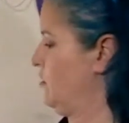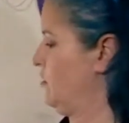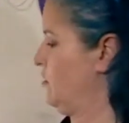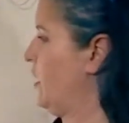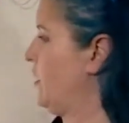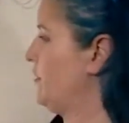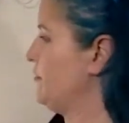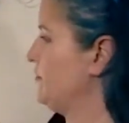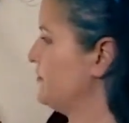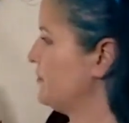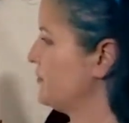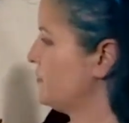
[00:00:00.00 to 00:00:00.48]

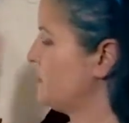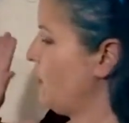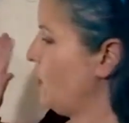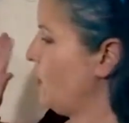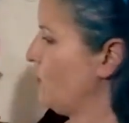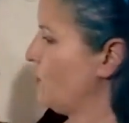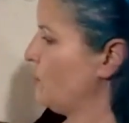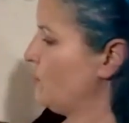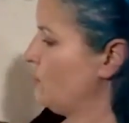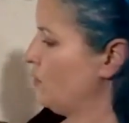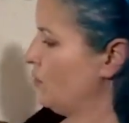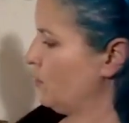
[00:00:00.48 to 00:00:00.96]
Okay,
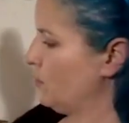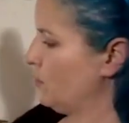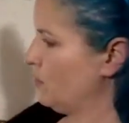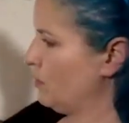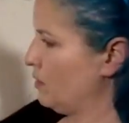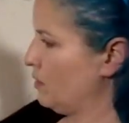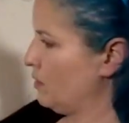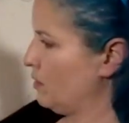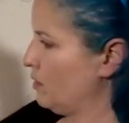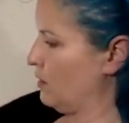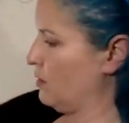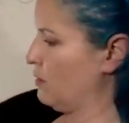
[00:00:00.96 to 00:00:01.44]
so
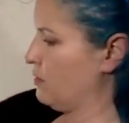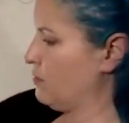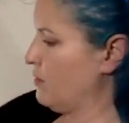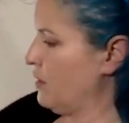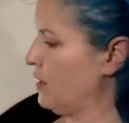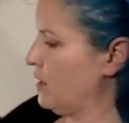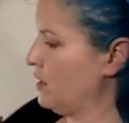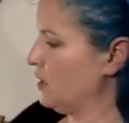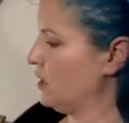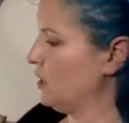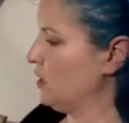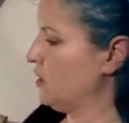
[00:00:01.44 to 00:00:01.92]
got
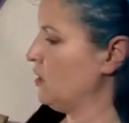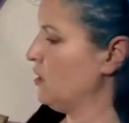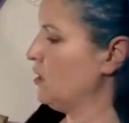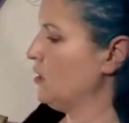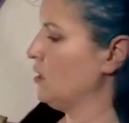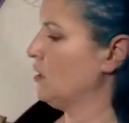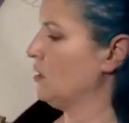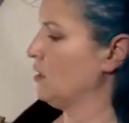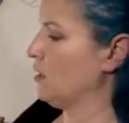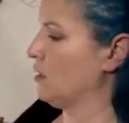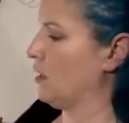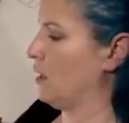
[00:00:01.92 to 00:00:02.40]
it threaded,
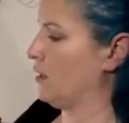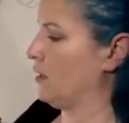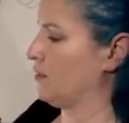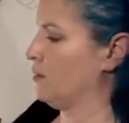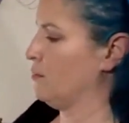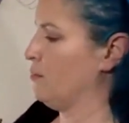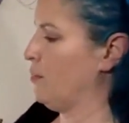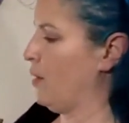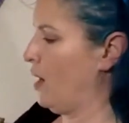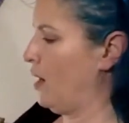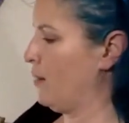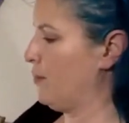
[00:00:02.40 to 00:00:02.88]
got
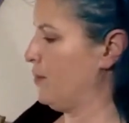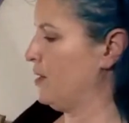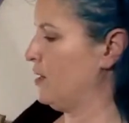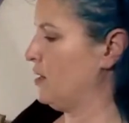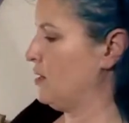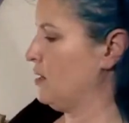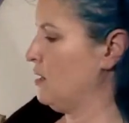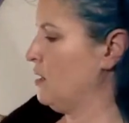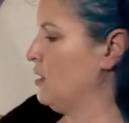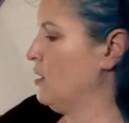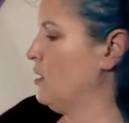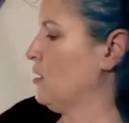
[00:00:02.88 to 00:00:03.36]
the
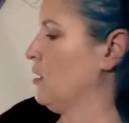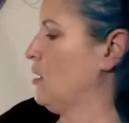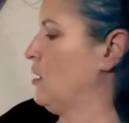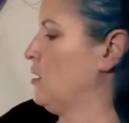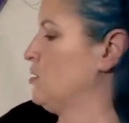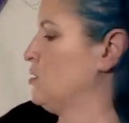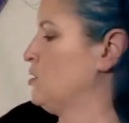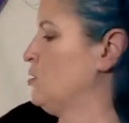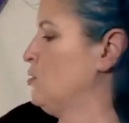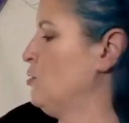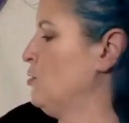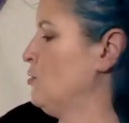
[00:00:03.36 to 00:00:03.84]
bobbin,
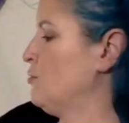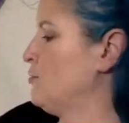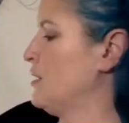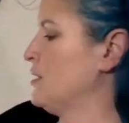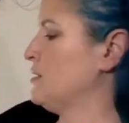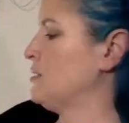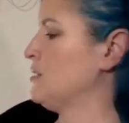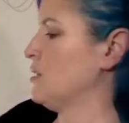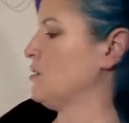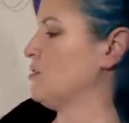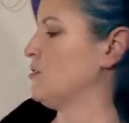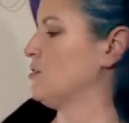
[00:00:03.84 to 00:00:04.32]
got two
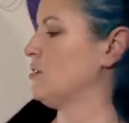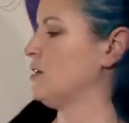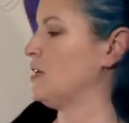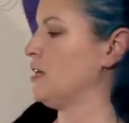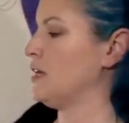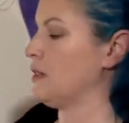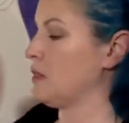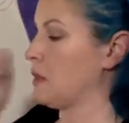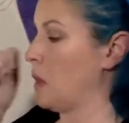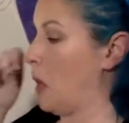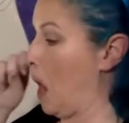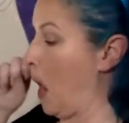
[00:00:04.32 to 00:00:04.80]
threads
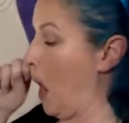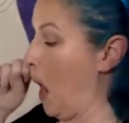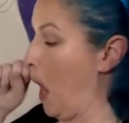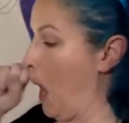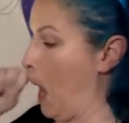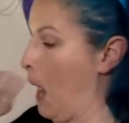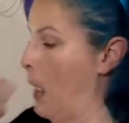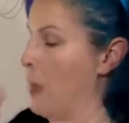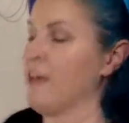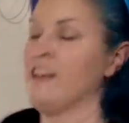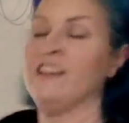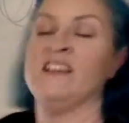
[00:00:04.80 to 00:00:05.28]
underneath.
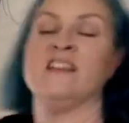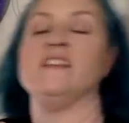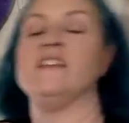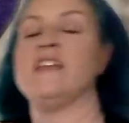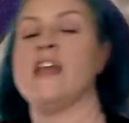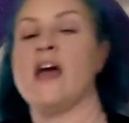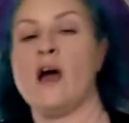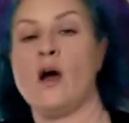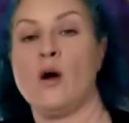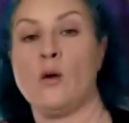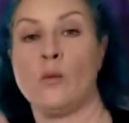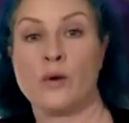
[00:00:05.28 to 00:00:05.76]

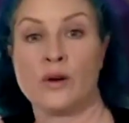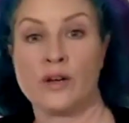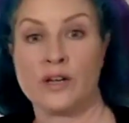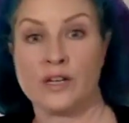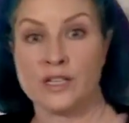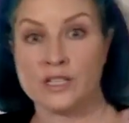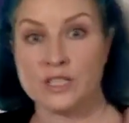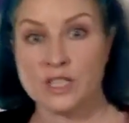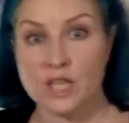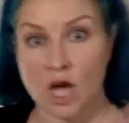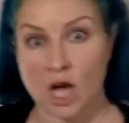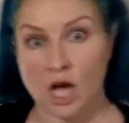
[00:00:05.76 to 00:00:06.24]
Now we're
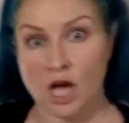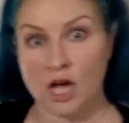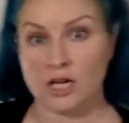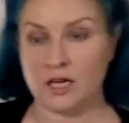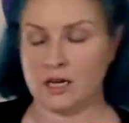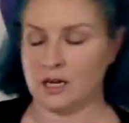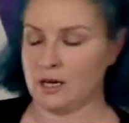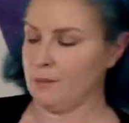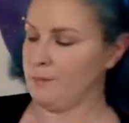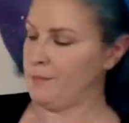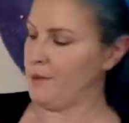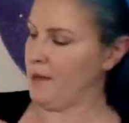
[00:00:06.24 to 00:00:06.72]
going to talk
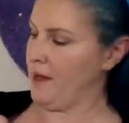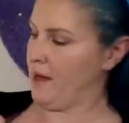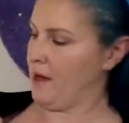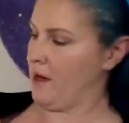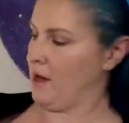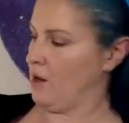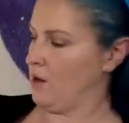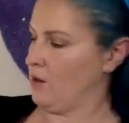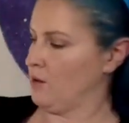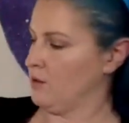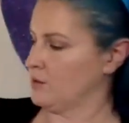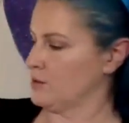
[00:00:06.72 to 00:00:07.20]

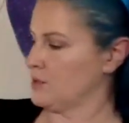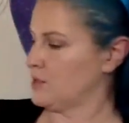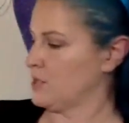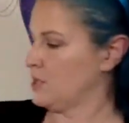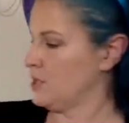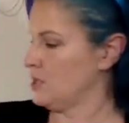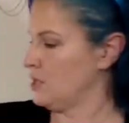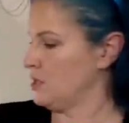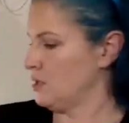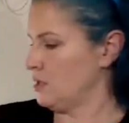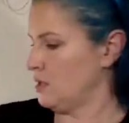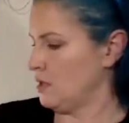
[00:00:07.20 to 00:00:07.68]
about
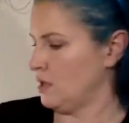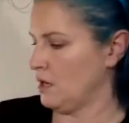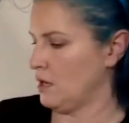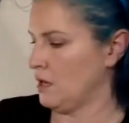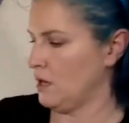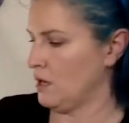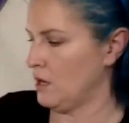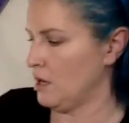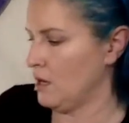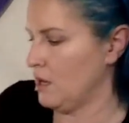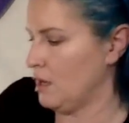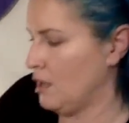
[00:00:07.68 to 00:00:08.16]

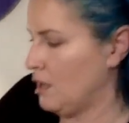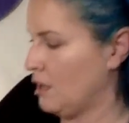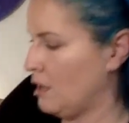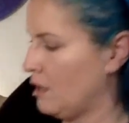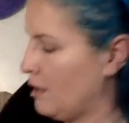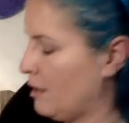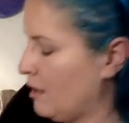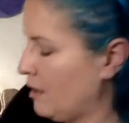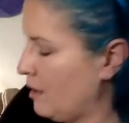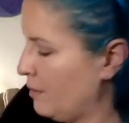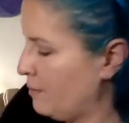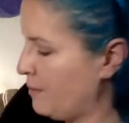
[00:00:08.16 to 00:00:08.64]

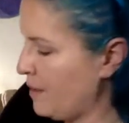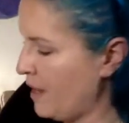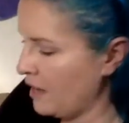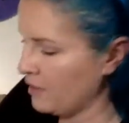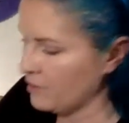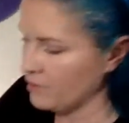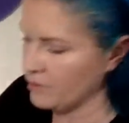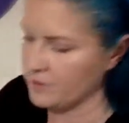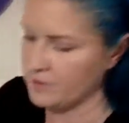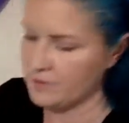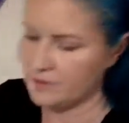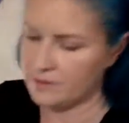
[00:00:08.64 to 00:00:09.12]

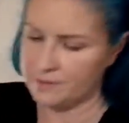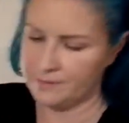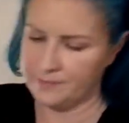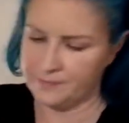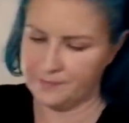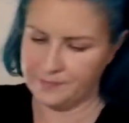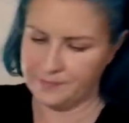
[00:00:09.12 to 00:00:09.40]
patterns.